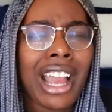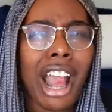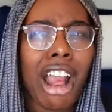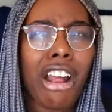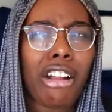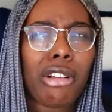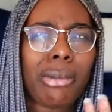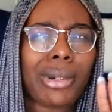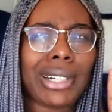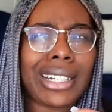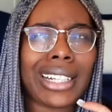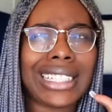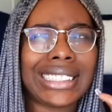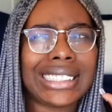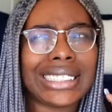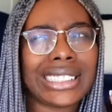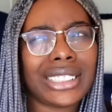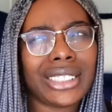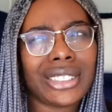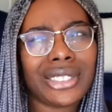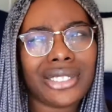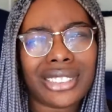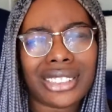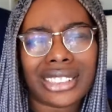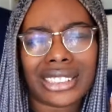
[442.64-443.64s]
Everybody has a
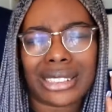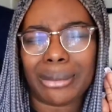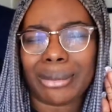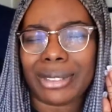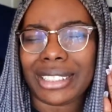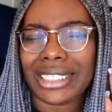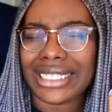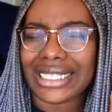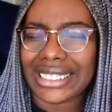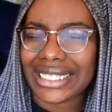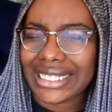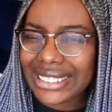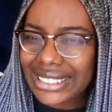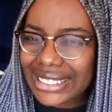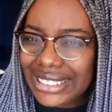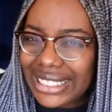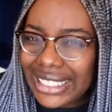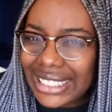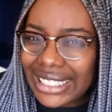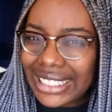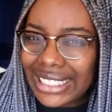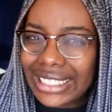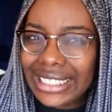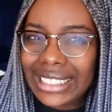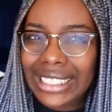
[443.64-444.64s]
little something to
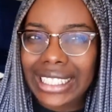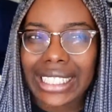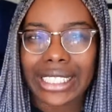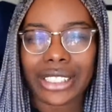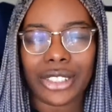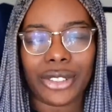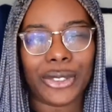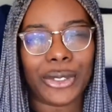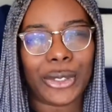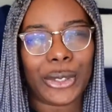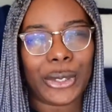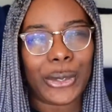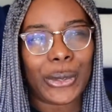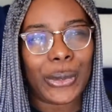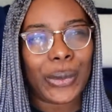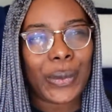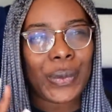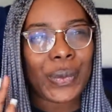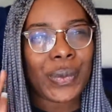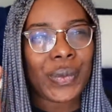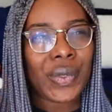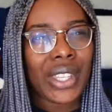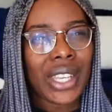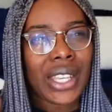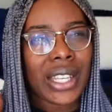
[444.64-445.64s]
say, like, you know,
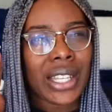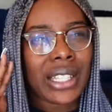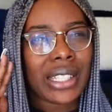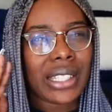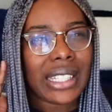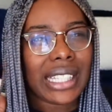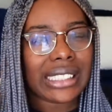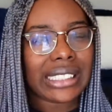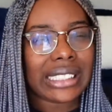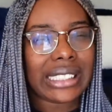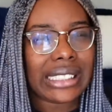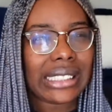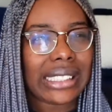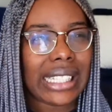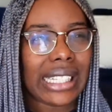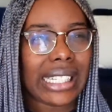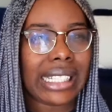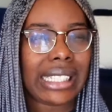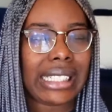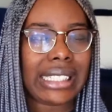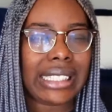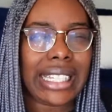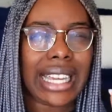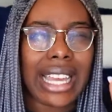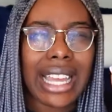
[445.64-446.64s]
like,
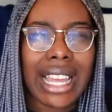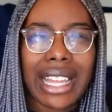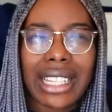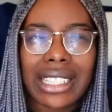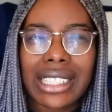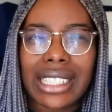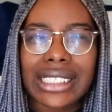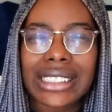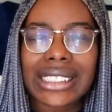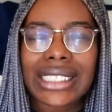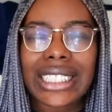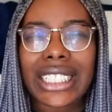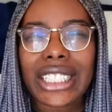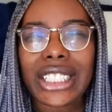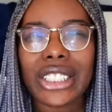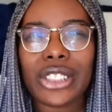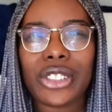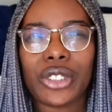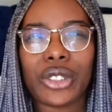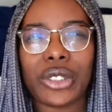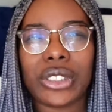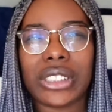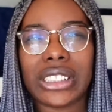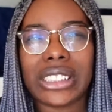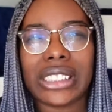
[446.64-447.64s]
like, yeah, let's say
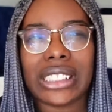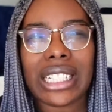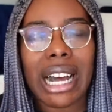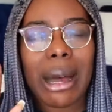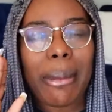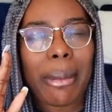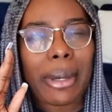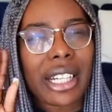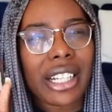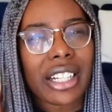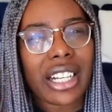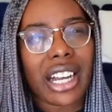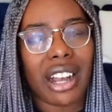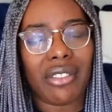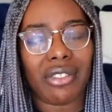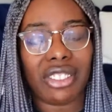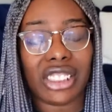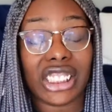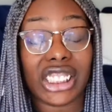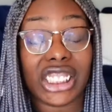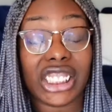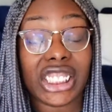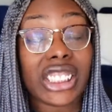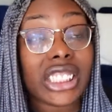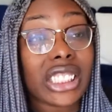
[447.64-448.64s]
you're the topic of
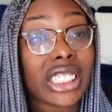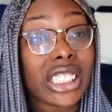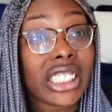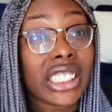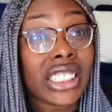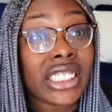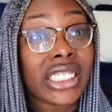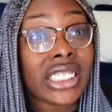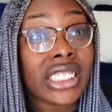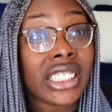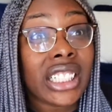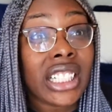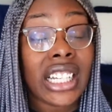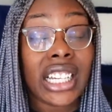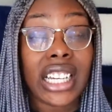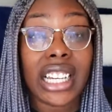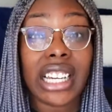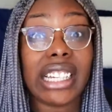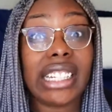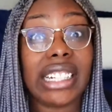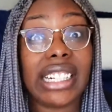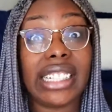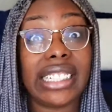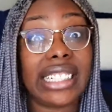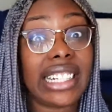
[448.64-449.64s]
conversation
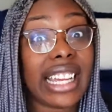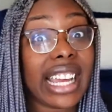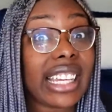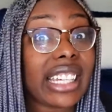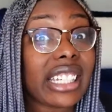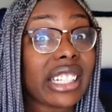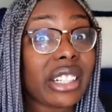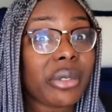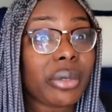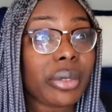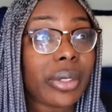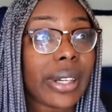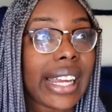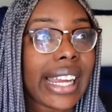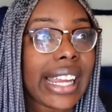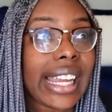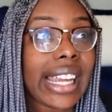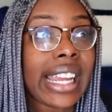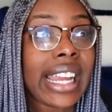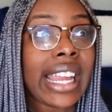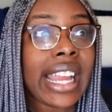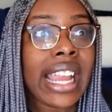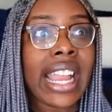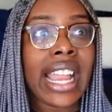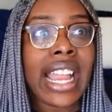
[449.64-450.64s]
in a negative
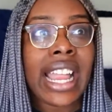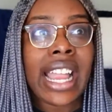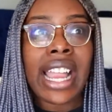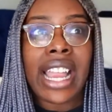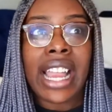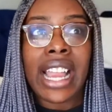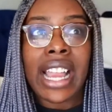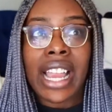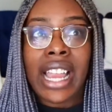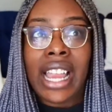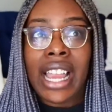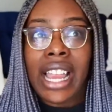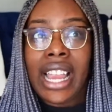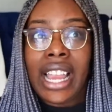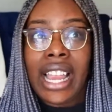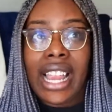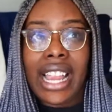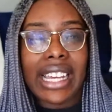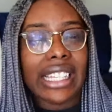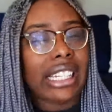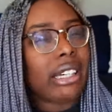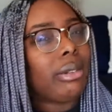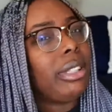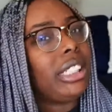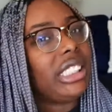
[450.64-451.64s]
way,
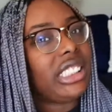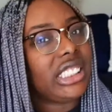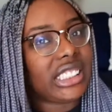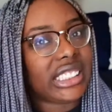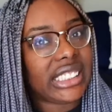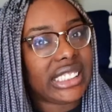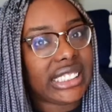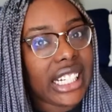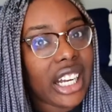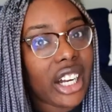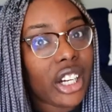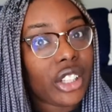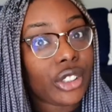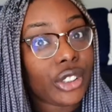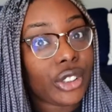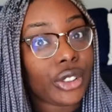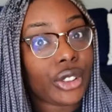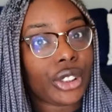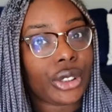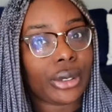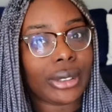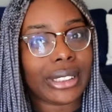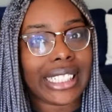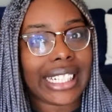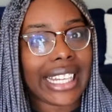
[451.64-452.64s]
and they want to just tell you.
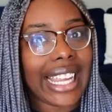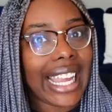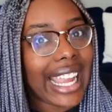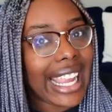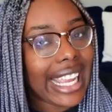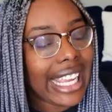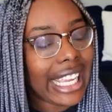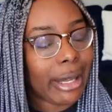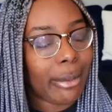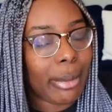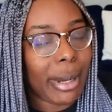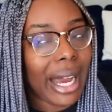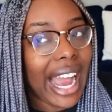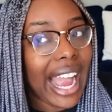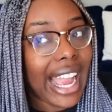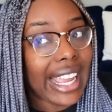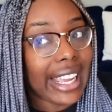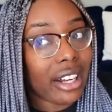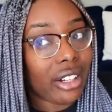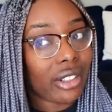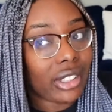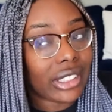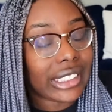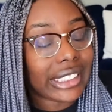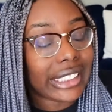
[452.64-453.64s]
So it's like, hey, keep an eye
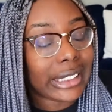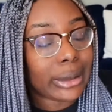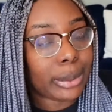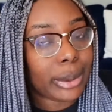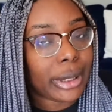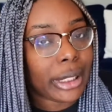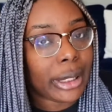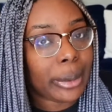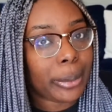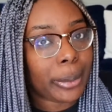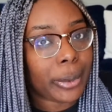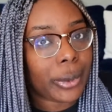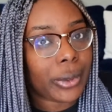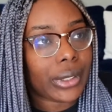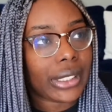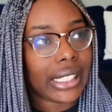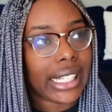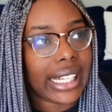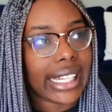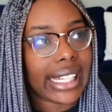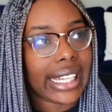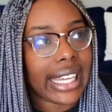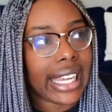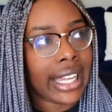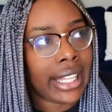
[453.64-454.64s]
out on these people,
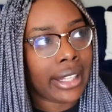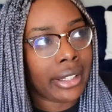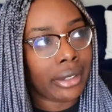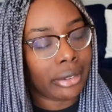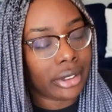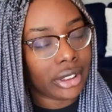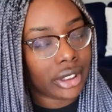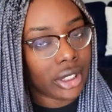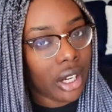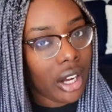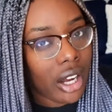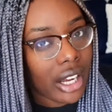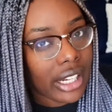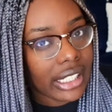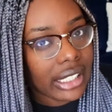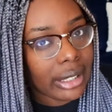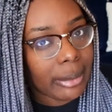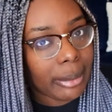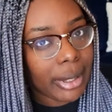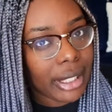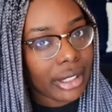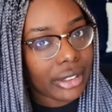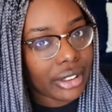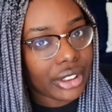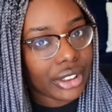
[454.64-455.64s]
like, they were talking
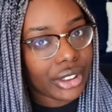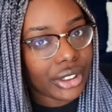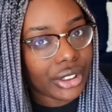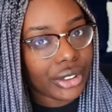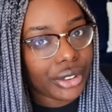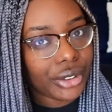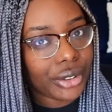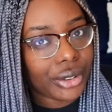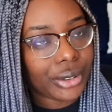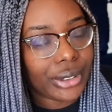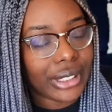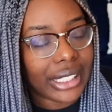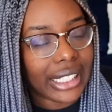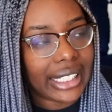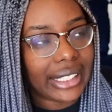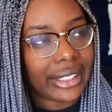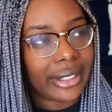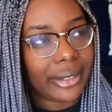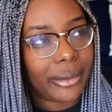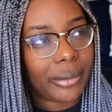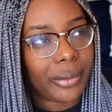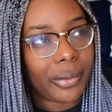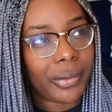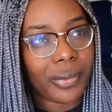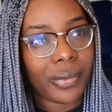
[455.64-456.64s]
about you,
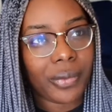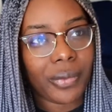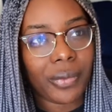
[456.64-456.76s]
and